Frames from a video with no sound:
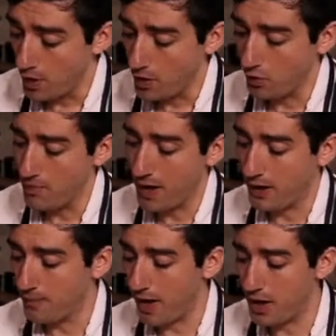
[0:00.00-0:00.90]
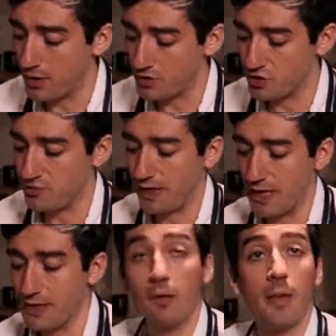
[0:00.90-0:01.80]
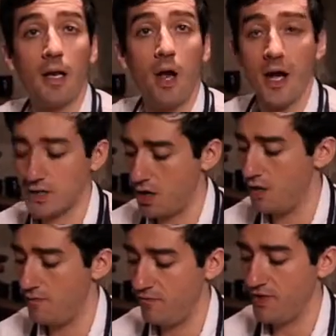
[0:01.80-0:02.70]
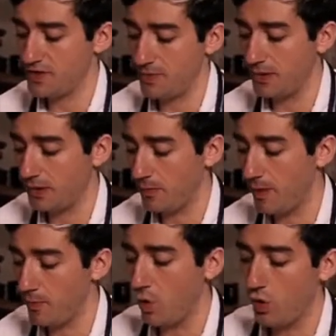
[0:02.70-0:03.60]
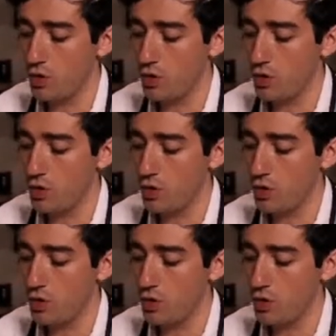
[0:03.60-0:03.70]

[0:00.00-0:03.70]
And the baking powder just make it a little bit lighter and fizz up a little bit more.